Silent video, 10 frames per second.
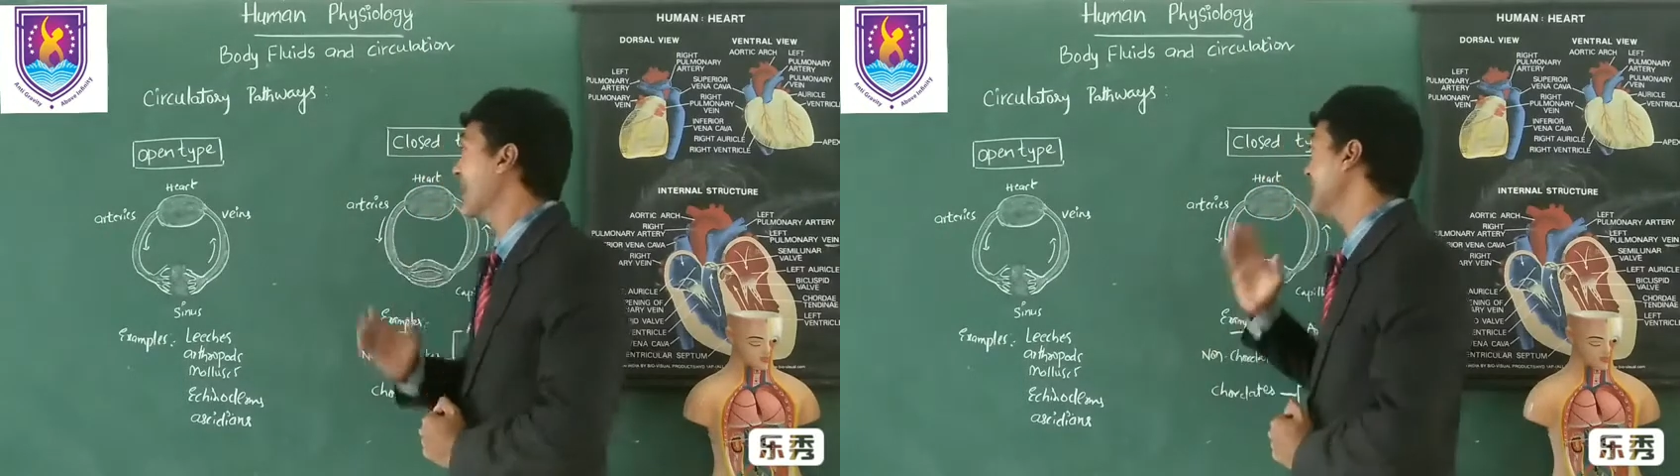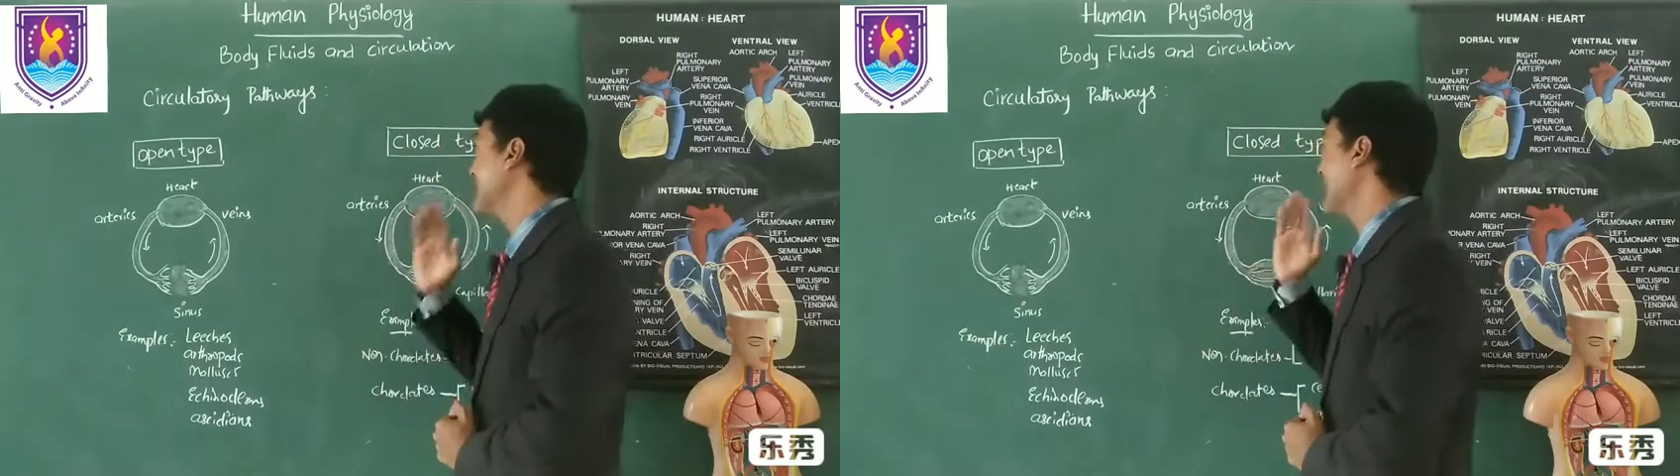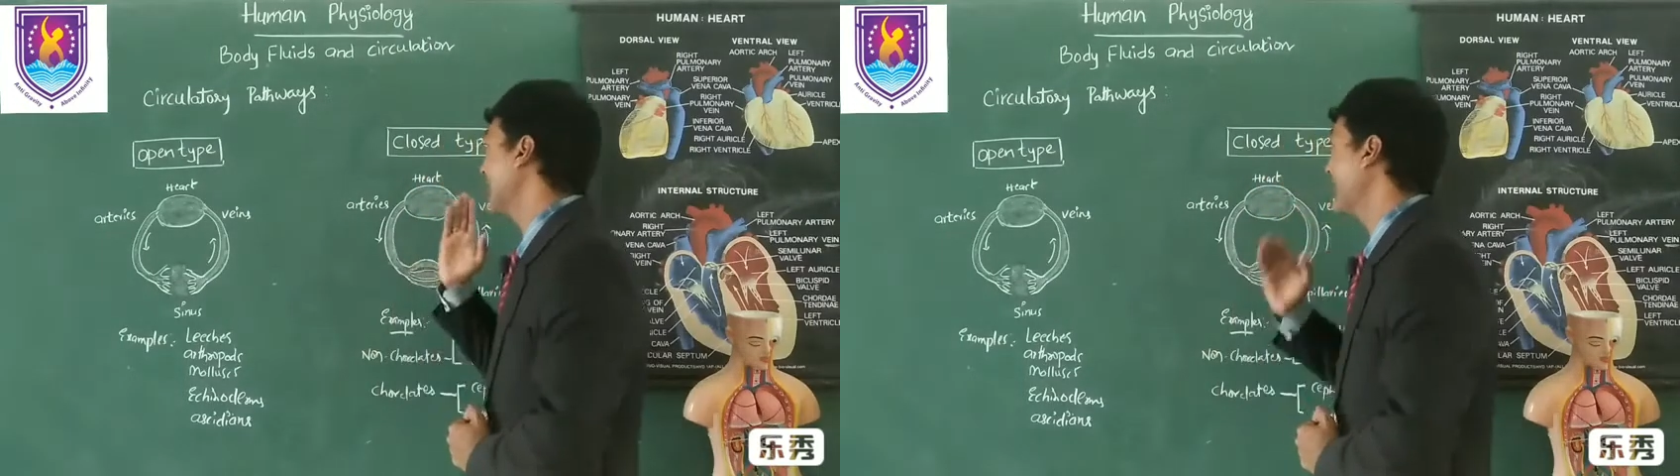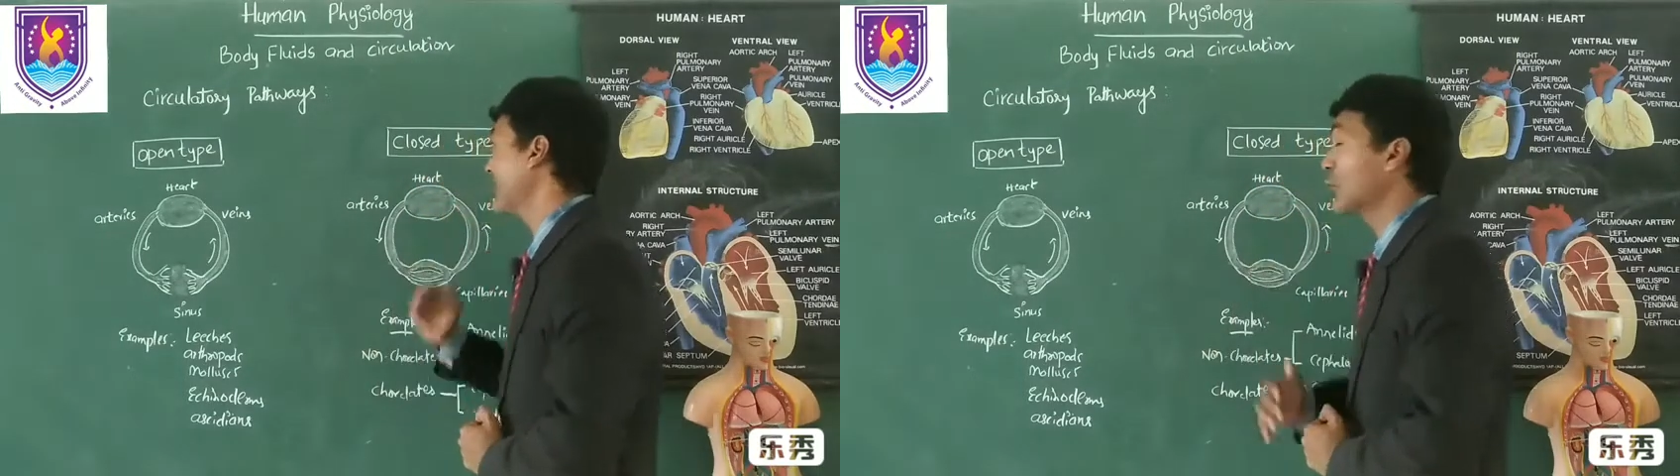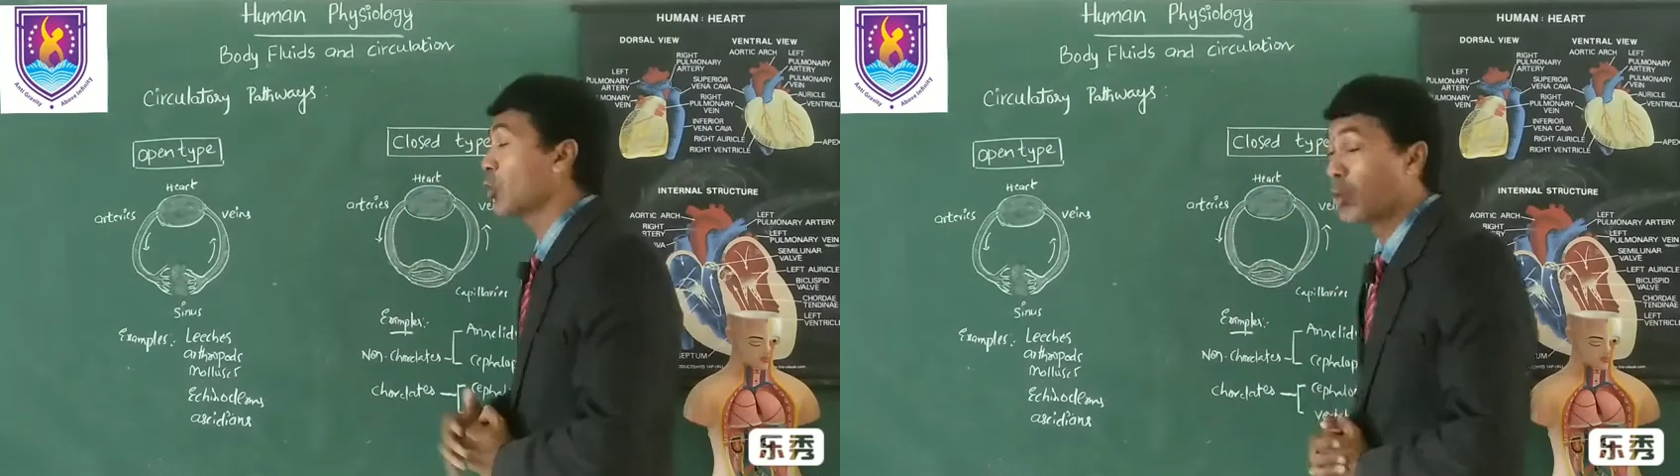and second
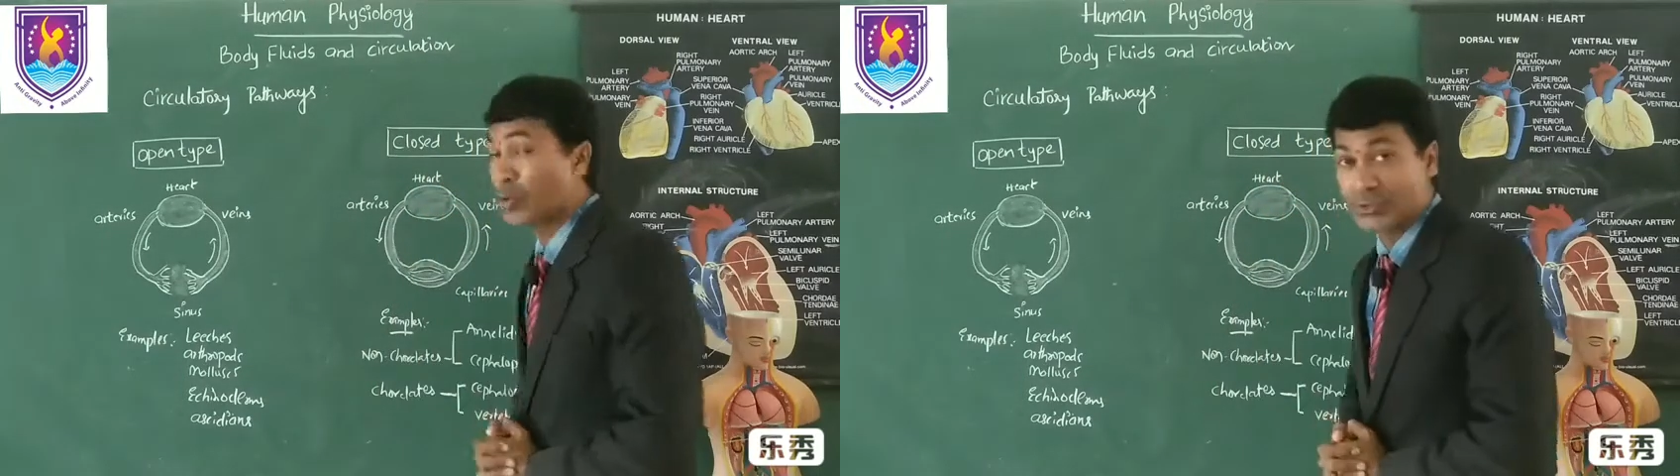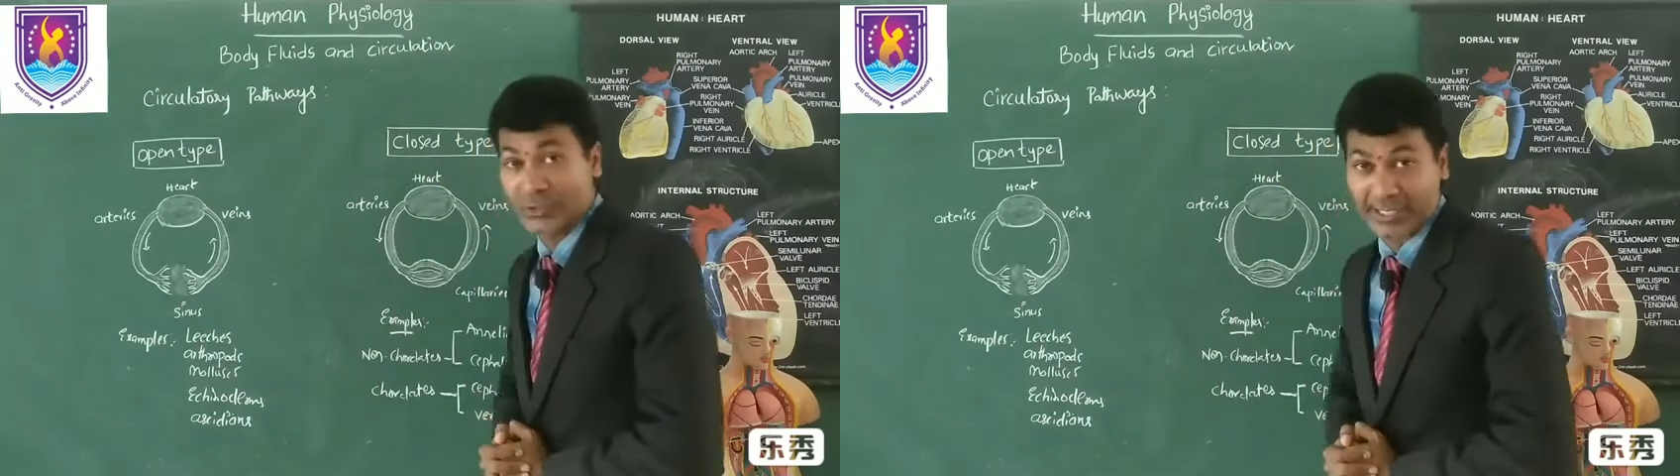one closed